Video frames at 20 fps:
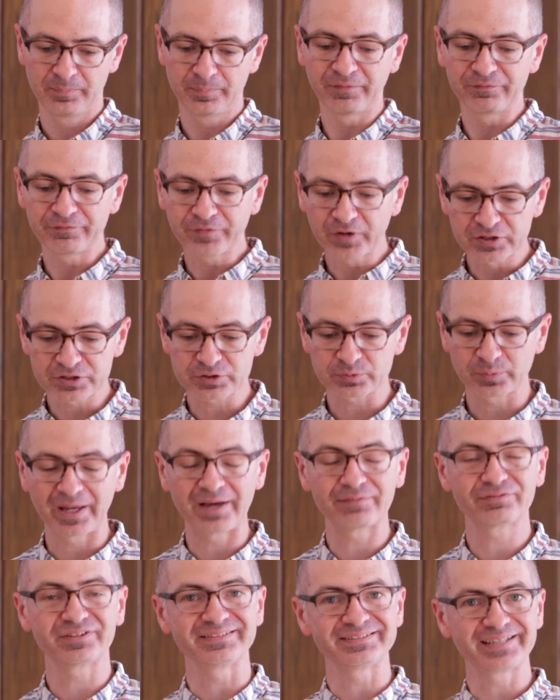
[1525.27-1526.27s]
But first,
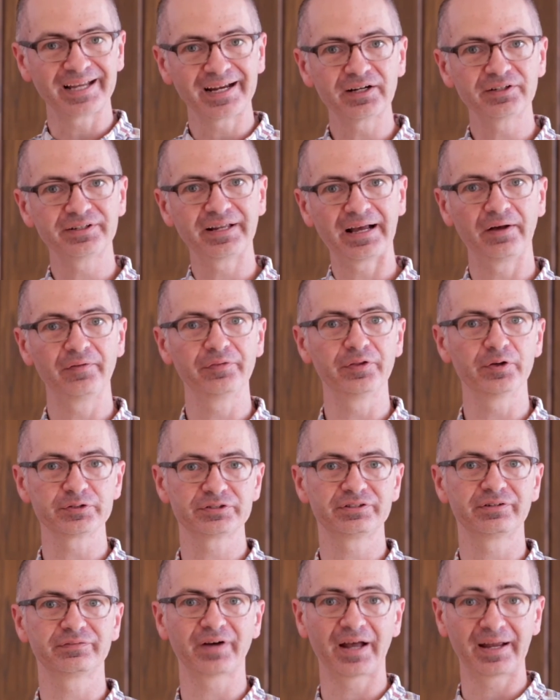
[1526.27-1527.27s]
we have to tear down
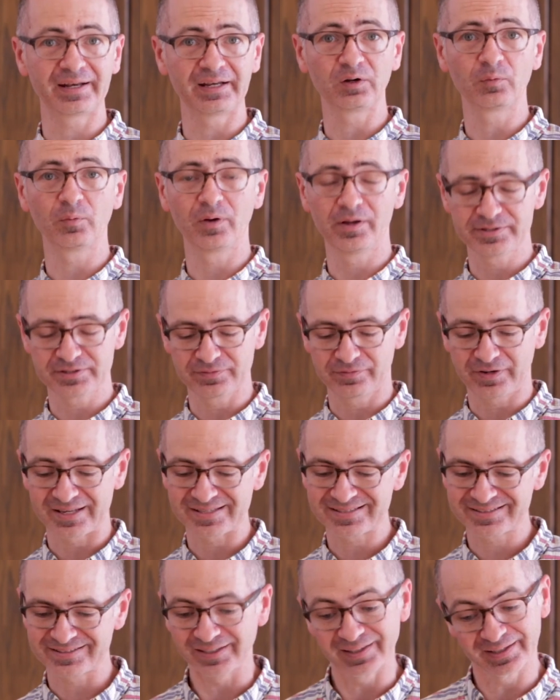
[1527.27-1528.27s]
those dividing walls of
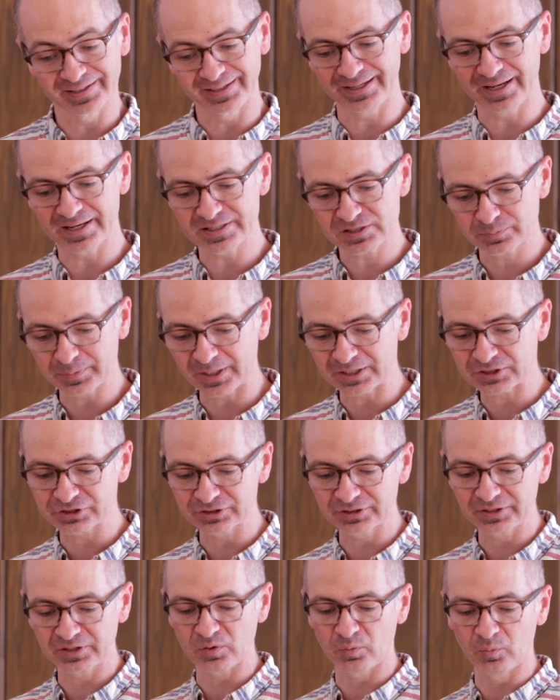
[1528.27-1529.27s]
hostility,
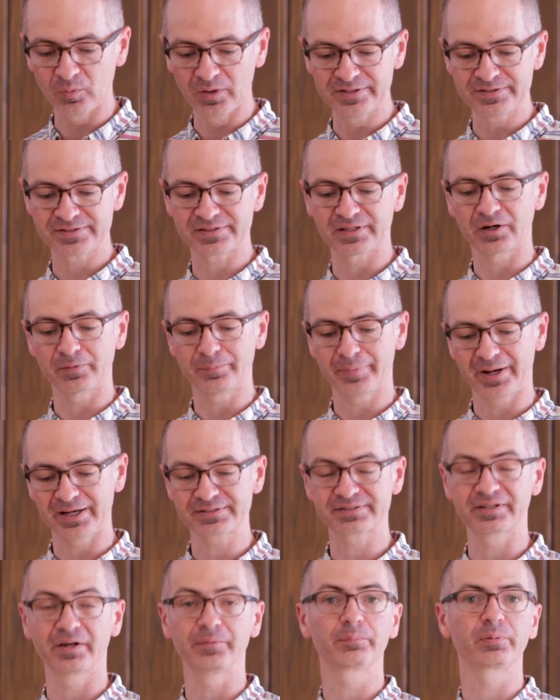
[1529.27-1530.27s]
especially the ones that are
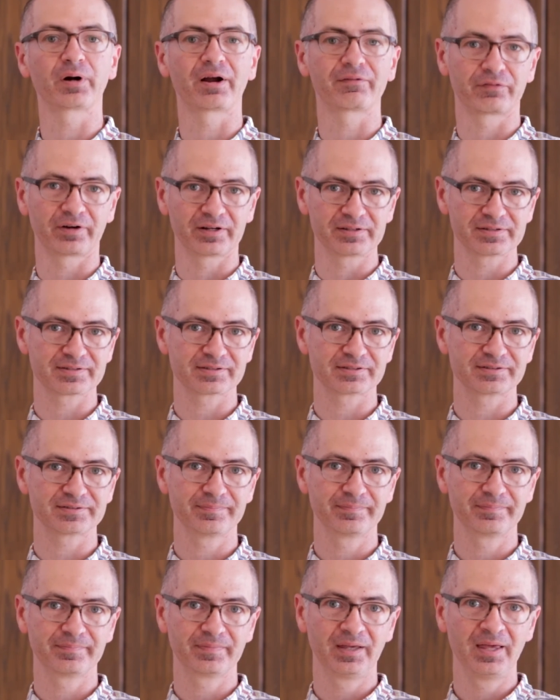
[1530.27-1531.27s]
based on preference.
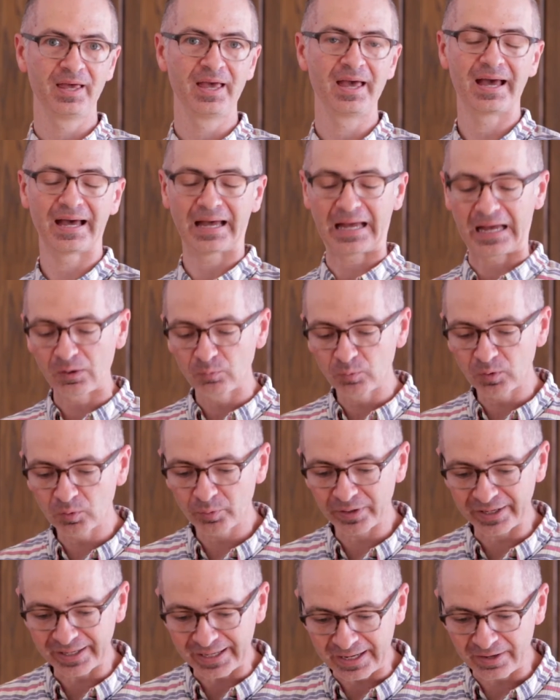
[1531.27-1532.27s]
How
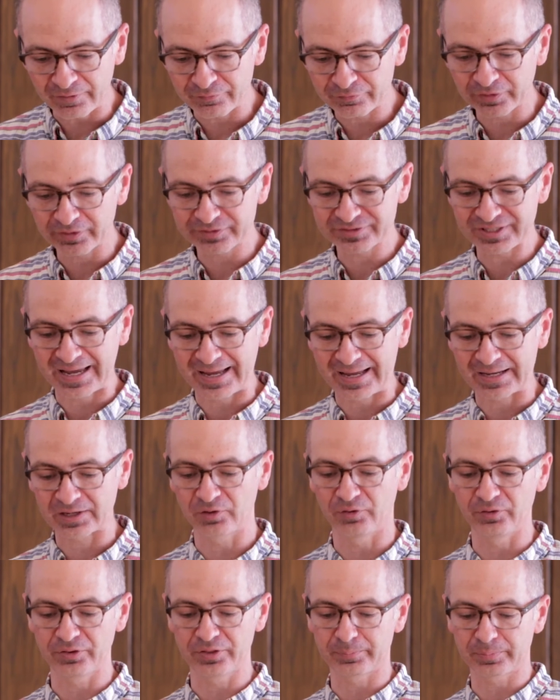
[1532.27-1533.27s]
will we ever
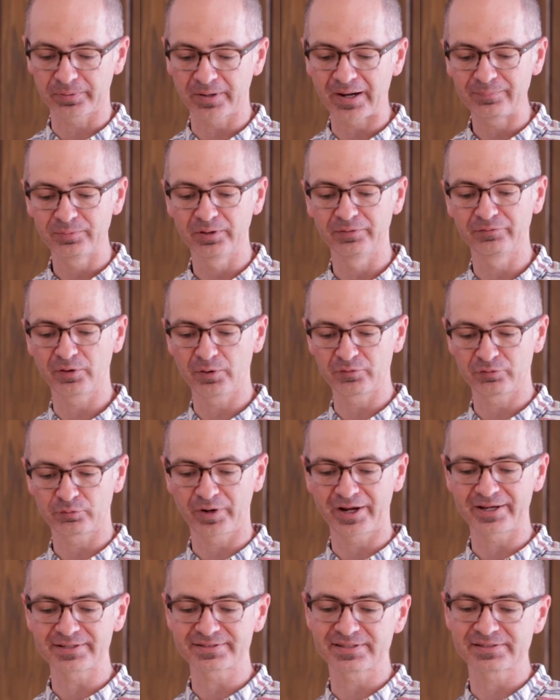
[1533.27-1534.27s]
tackle the problem
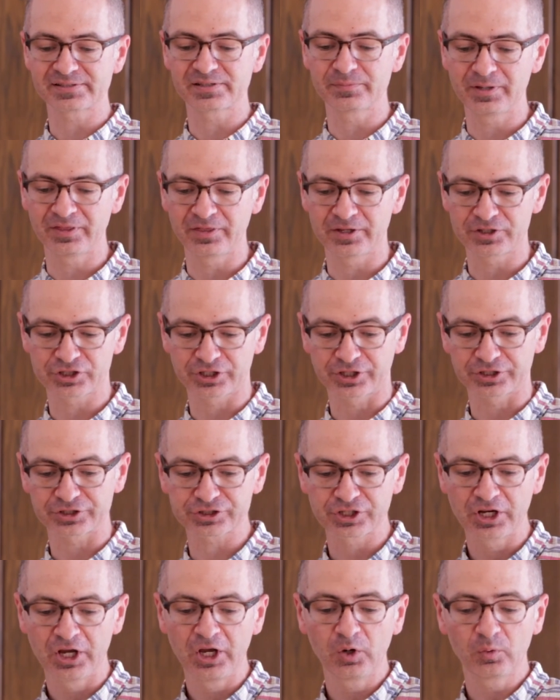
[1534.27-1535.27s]
of racism in the
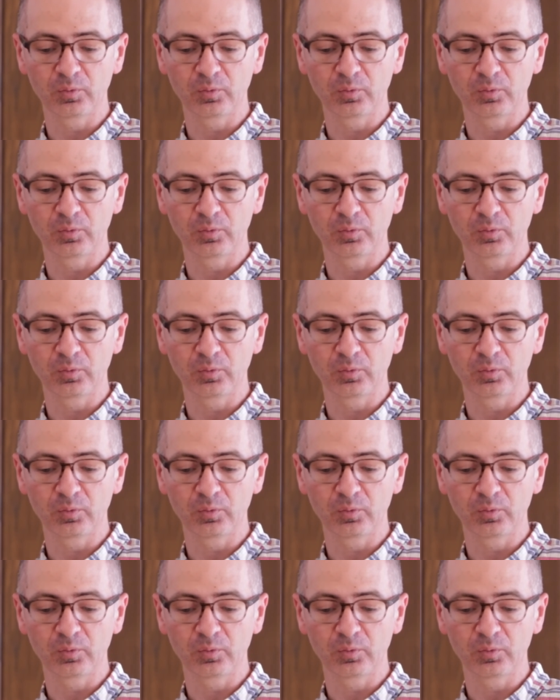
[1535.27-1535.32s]
church